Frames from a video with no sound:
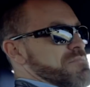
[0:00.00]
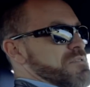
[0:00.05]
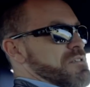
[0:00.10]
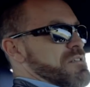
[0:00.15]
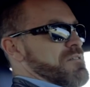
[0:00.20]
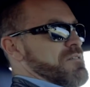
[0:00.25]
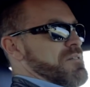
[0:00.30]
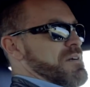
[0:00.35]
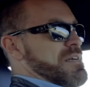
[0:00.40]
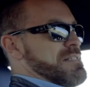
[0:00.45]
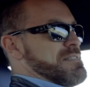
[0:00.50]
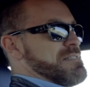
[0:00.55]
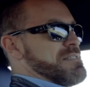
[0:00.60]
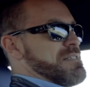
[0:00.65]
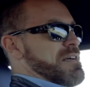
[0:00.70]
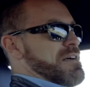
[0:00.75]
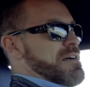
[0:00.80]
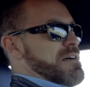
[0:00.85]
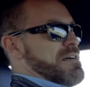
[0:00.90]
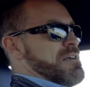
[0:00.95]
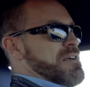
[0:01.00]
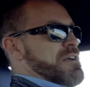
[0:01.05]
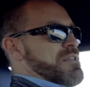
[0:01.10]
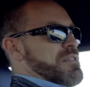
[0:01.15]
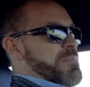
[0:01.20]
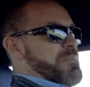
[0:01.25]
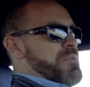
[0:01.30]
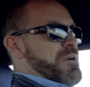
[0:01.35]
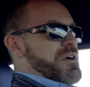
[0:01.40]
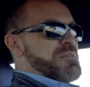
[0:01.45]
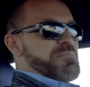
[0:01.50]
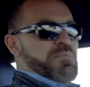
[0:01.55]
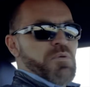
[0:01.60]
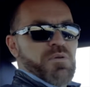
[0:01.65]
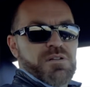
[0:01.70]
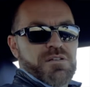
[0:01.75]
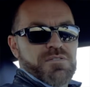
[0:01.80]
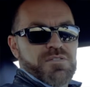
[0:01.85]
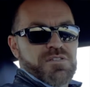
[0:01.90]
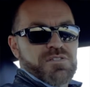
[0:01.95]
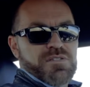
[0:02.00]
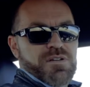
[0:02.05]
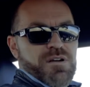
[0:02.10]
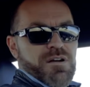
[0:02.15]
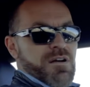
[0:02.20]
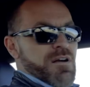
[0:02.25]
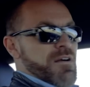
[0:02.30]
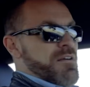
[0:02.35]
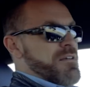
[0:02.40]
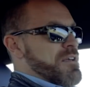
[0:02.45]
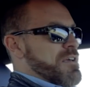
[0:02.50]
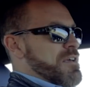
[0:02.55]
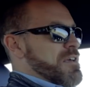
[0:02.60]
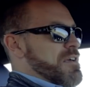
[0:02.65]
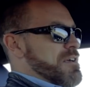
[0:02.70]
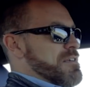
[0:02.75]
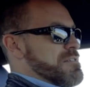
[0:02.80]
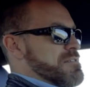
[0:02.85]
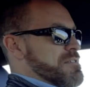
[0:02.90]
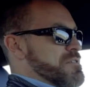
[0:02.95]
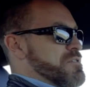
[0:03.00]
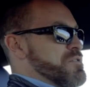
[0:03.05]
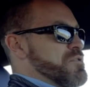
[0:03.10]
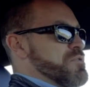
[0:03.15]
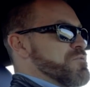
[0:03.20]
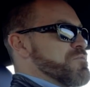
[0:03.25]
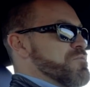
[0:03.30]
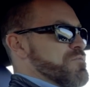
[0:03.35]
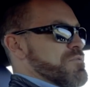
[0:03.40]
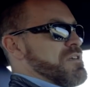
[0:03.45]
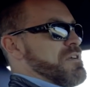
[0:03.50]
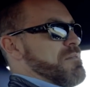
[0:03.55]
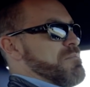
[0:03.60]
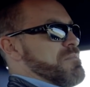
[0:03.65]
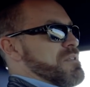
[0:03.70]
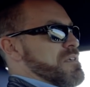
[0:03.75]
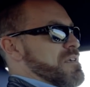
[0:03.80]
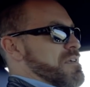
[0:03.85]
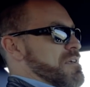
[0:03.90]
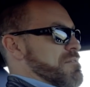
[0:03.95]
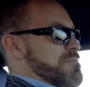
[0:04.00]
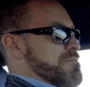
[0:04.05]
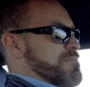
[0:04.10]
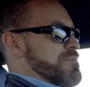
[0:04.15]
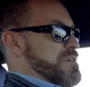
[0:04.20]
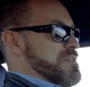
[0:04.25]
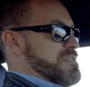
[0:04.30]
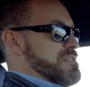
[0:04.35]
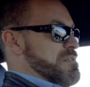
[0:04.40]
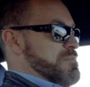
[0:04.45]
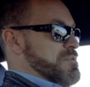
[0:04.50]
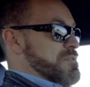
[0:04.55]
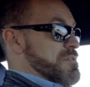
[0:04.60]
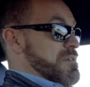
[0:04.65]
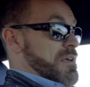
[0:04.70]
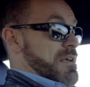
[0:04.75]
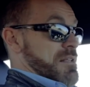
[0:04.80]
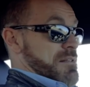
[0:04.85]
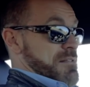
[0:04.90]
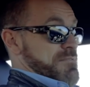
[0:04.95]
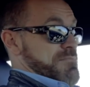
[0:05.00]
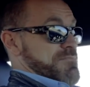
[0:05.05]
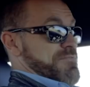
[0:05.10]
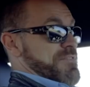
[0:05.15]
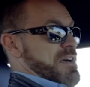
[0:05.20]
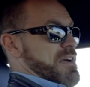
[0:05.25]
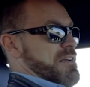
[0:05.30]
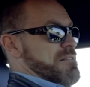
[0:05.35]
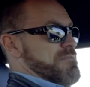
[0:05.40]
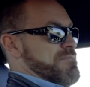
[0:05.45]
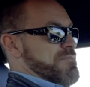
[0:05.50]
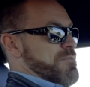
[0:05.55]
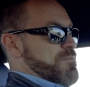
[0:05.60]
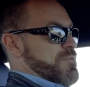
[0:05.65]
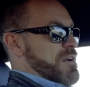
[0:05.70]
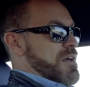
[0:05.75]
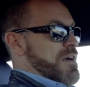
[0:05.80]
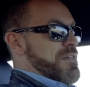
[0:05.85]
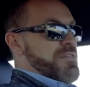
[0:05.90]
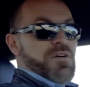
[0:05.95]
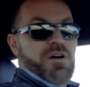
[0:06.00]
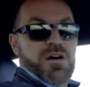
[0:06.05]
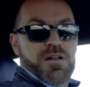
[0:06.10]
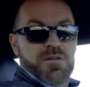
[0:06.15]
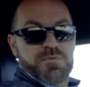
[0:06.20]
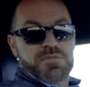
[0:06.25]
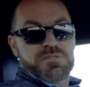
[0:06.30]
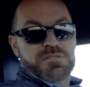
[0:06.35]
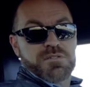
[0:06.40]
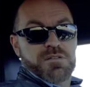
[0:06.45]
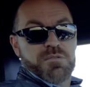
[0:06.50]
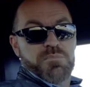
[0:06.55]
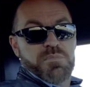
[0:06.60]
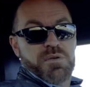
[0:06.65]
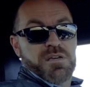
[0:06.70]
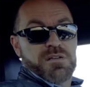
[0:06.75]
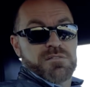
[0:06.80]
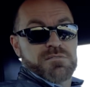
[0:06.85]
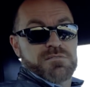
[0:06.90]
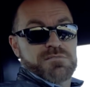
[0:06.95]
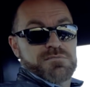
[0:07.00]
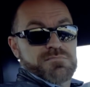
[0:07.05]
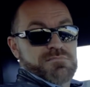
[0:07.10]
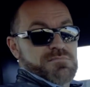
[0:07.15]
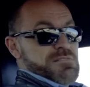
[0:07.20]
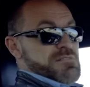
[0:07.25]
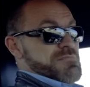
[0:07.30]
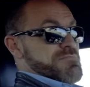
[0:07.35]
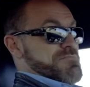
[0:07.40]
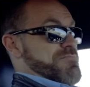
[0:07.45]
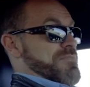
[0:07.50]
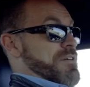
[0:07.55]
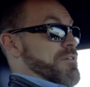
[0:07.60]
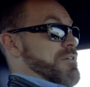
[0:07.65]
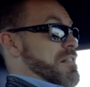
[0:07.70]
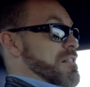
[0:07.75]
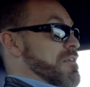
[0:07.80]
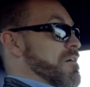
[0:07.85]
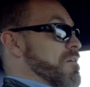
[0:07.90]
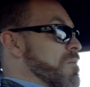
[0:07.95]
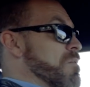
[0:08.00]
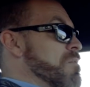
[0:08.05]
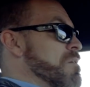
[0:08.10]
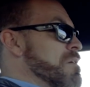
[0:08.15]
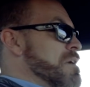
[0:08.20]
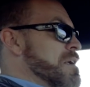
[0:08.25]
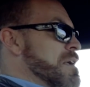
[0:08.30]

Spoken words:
You know, it's the price point on this car is extremely reasonable, and in fact, for what I thought it was going to be, it's very low.